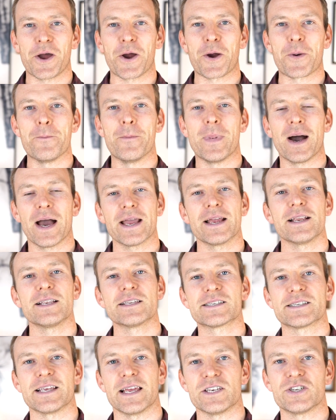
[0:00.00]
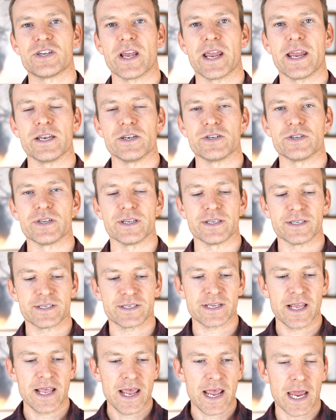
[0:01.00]
our mindset
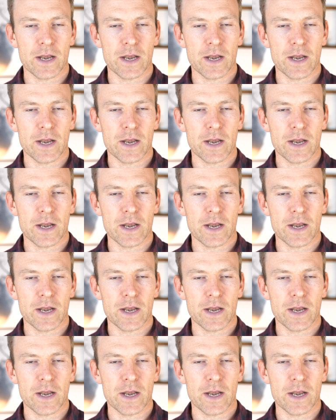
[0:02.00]
changes,